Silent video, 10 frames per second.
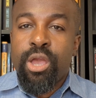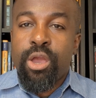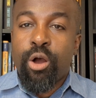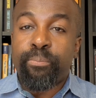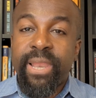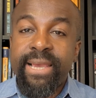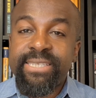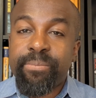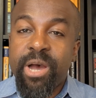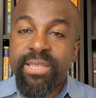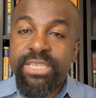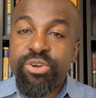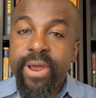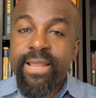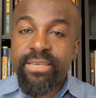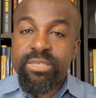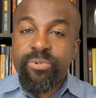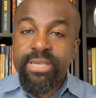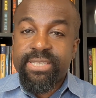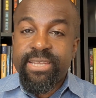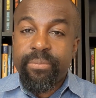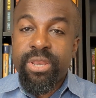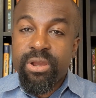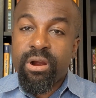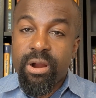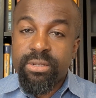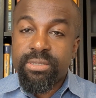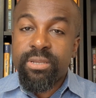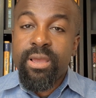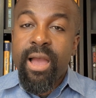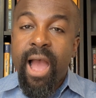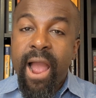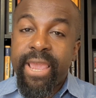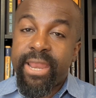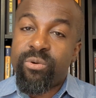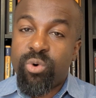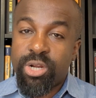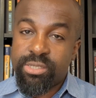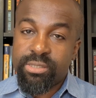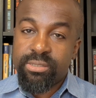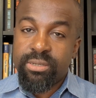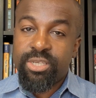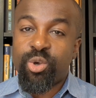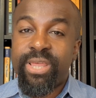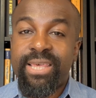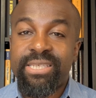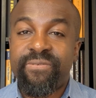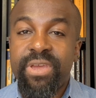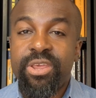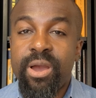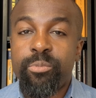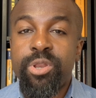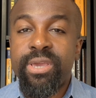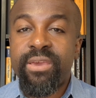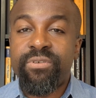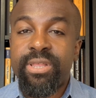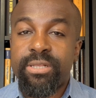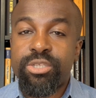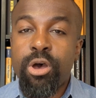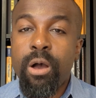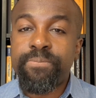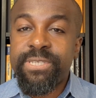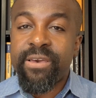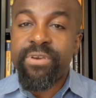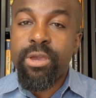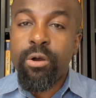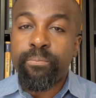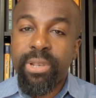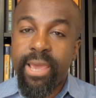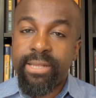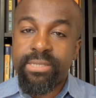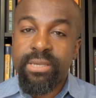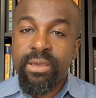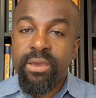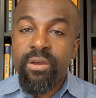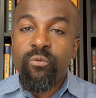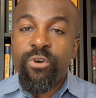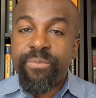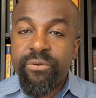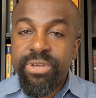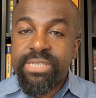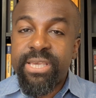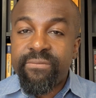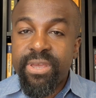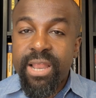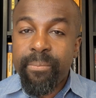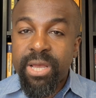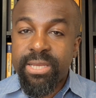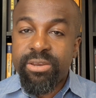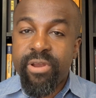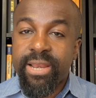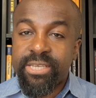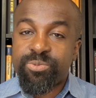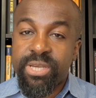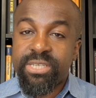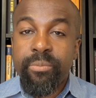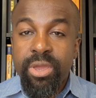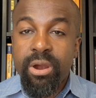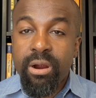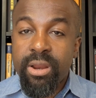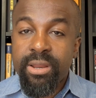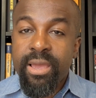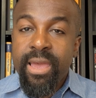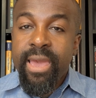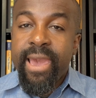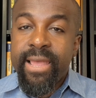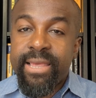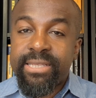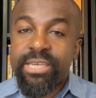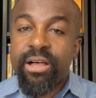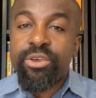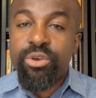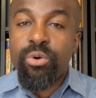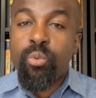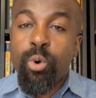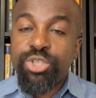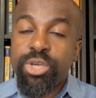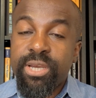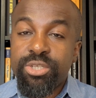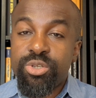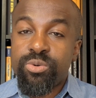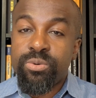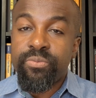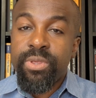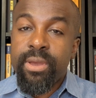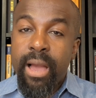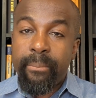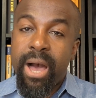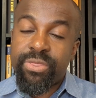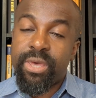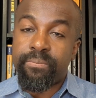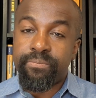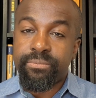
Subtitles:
Complaints about the Direct Express debit card are getting worse. So in this video, I'm going to give you the top 7 complaints we've been receiving about the Direct Express debit card and then tell you what you can do about them.